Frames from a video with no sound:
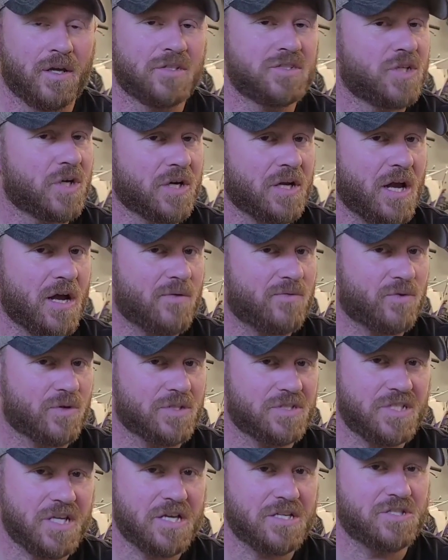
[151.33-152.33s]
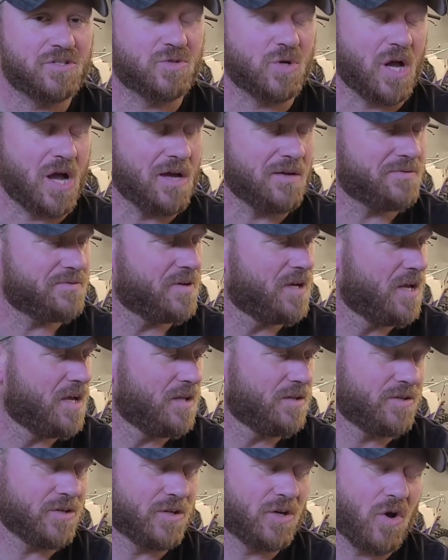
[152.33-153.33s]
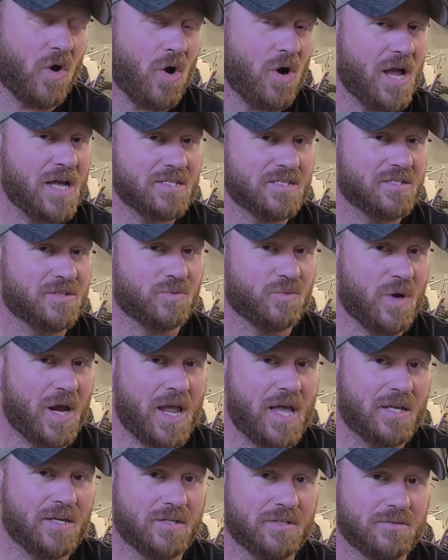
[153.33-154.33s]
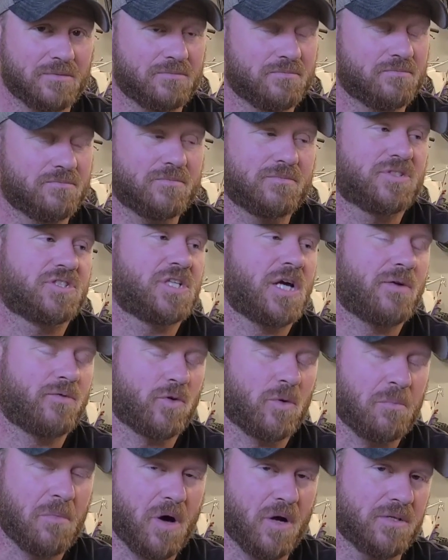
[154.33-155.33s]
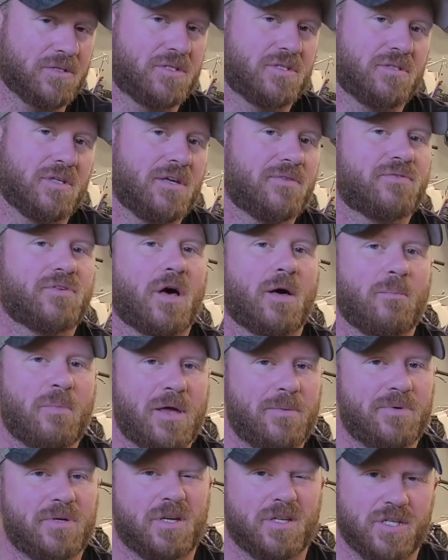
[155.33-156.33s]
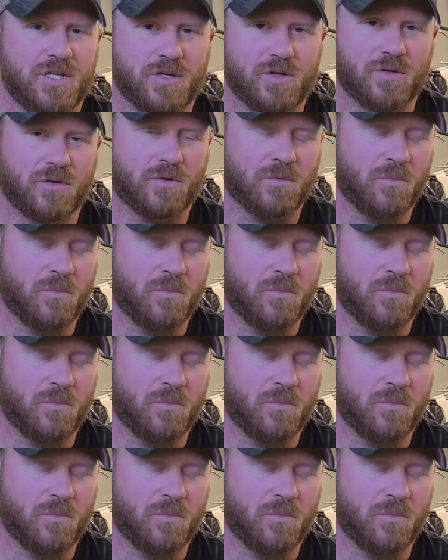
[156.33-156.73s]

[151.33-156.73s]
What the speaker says: Took it out for a test drive. The car hasn't ran in several months, if not maybe a year or